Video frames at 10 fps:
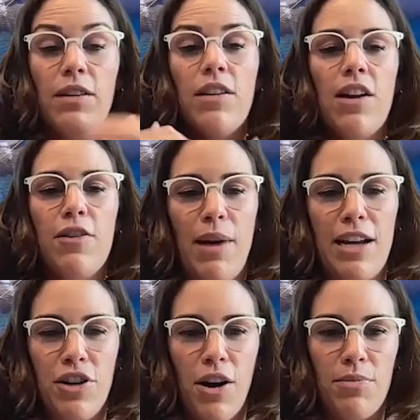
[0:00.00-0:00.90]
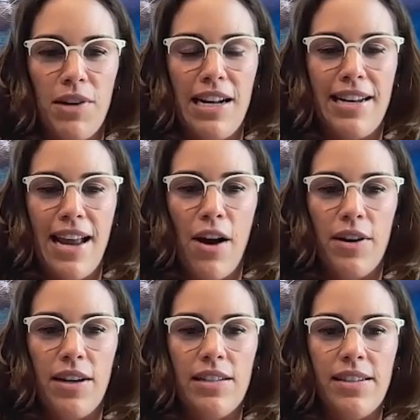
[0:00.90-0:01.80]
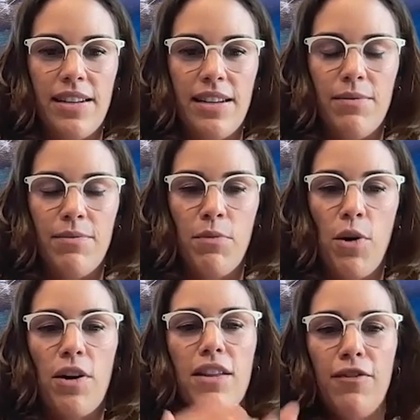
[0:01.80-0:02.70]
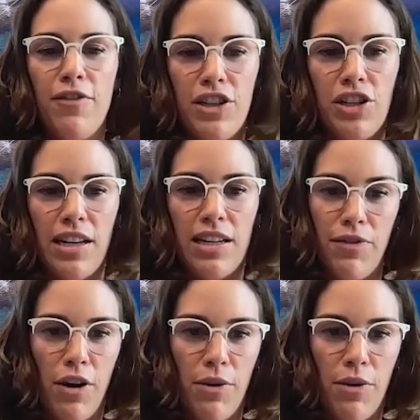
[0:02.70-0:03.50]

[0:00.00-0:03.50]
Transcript: A lot of my job really now is more than fishing is